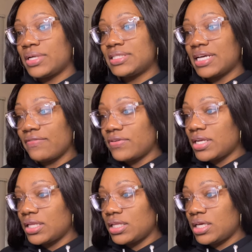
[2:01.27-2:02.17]
it
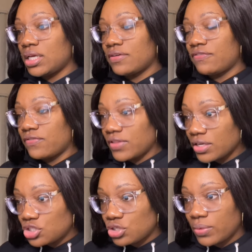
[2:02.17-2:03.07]
definitely
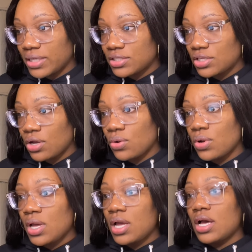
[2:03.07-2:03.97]
fluctuates. So
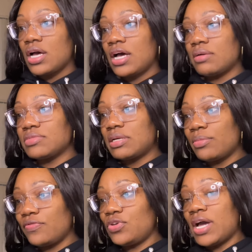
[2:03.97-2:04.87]
um, some
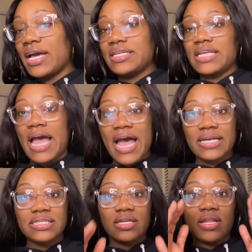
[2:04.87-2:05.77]
of you guys
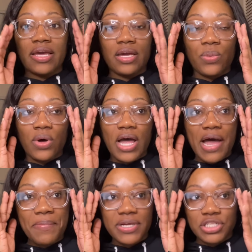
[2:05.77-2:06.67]
ask like, well, how
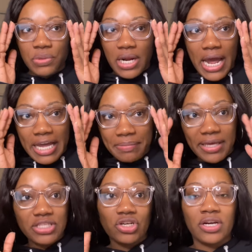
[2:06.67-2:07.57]
much would I
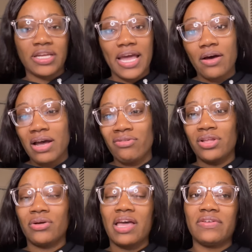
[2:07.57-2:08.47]
make starting out? I really
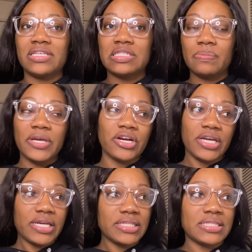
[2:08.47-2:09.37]
don't have
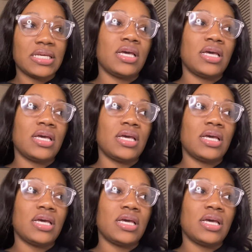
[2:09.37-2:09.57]
experience.